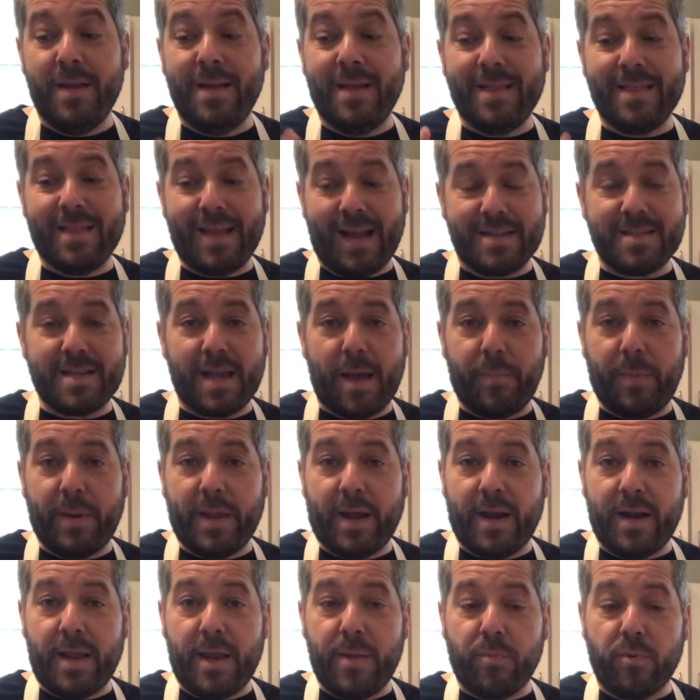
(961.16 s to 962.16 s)
That's
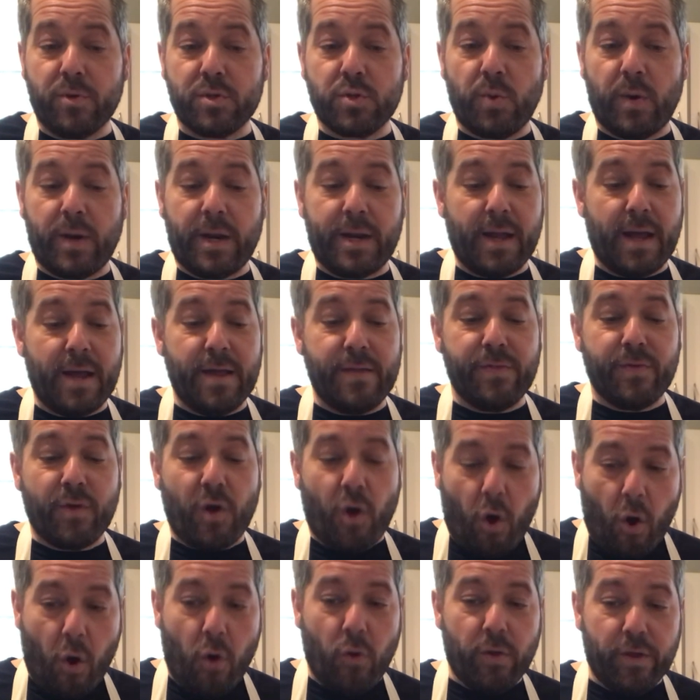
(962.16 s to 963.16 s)
happening on April 29th.
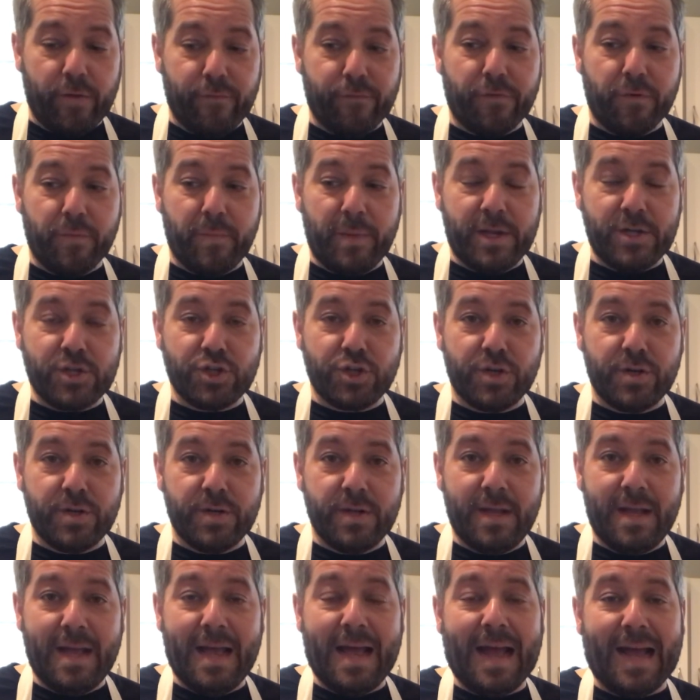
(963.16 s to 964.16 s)
All information
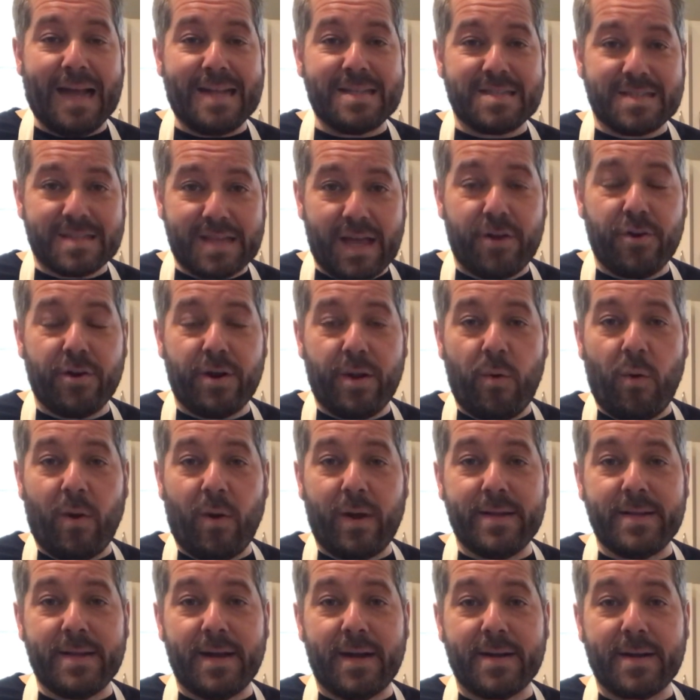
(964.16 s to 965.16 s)
at
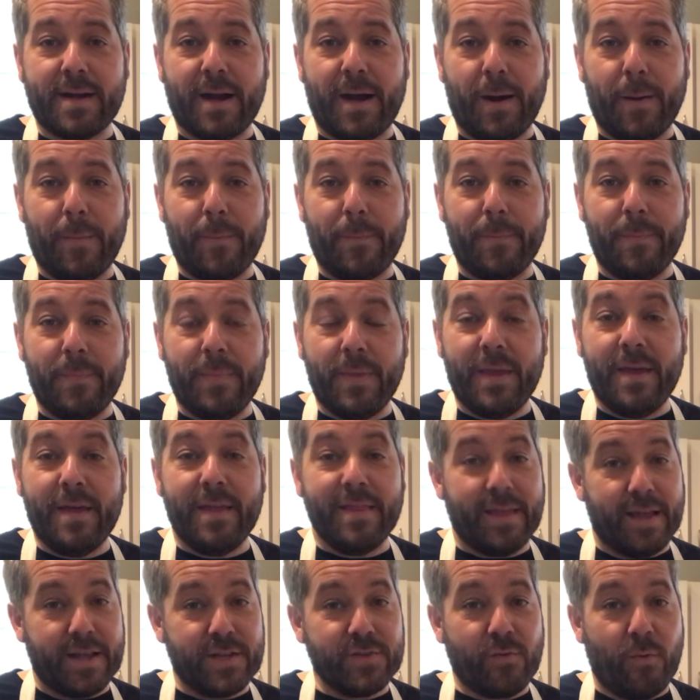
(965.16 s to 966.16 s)
SaturdayWine.com.
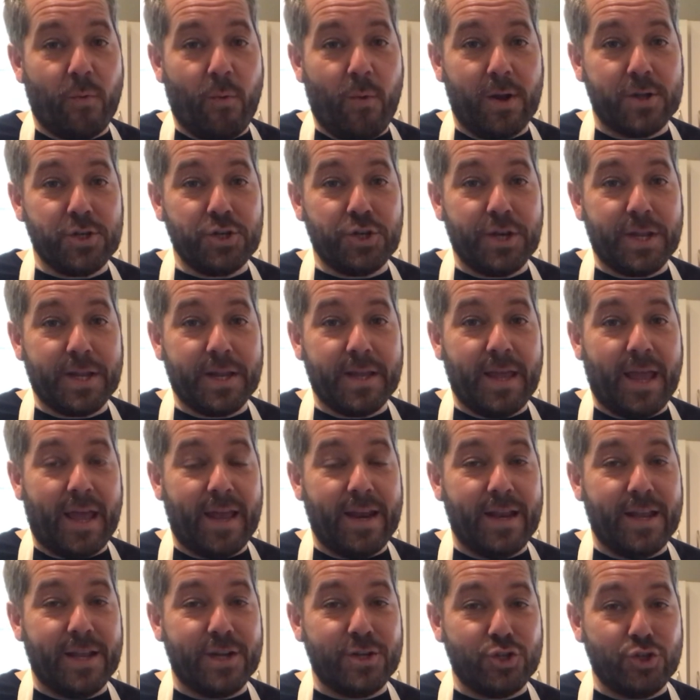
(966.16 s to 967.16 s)
Thanks for watching and
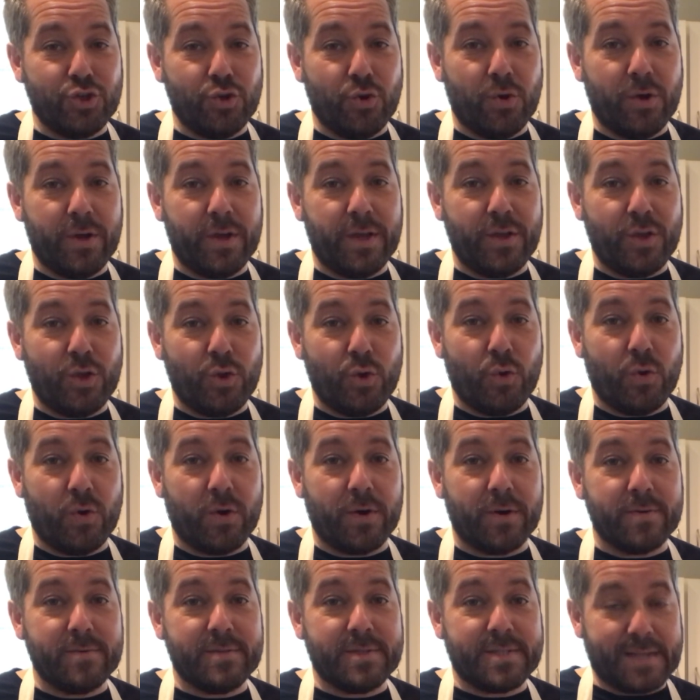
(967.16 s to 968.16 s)
enjoy
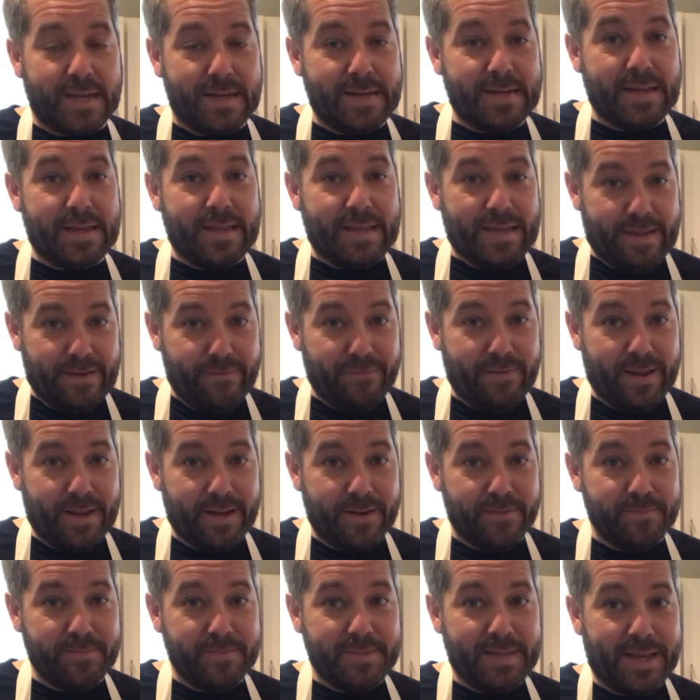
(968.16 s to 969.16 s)
your Sunday evening.
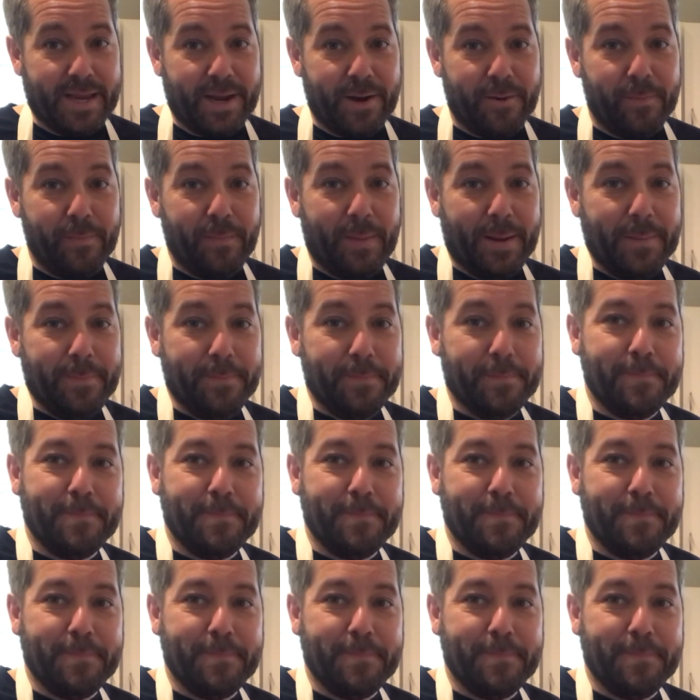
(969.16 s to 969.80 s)
Take care. Bye.